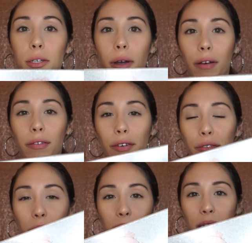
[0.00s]
do have a
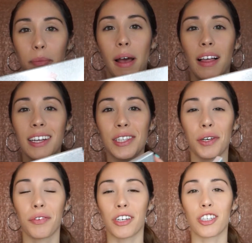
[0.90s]
review on this palette,
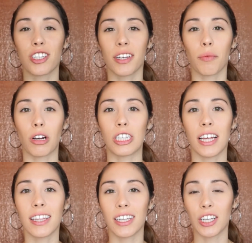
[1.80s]
so if you're interested in watching
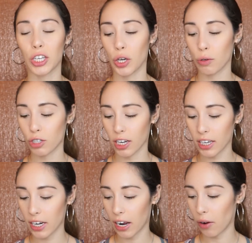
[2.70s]
that, then go
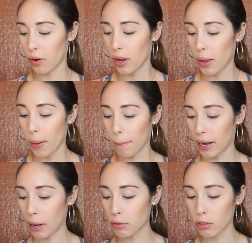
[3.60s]
check it out.
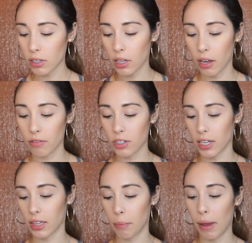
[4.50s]
But I absolutely love just
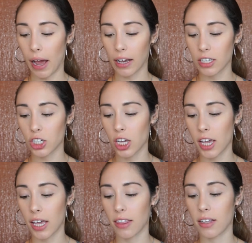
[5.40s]
like the
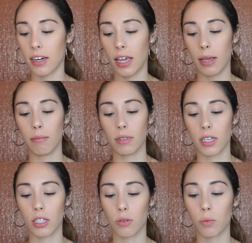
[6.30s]
packaging and the names.
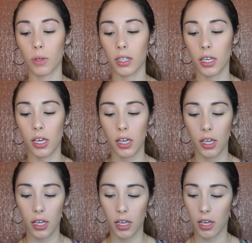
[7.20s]
It's really
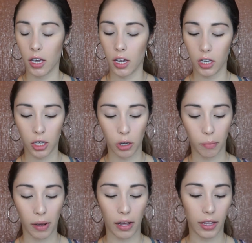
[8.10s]
a
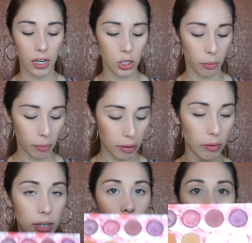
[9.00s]
cute palette. So I'm going to be
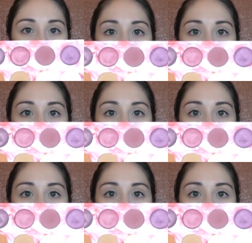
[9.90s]
going into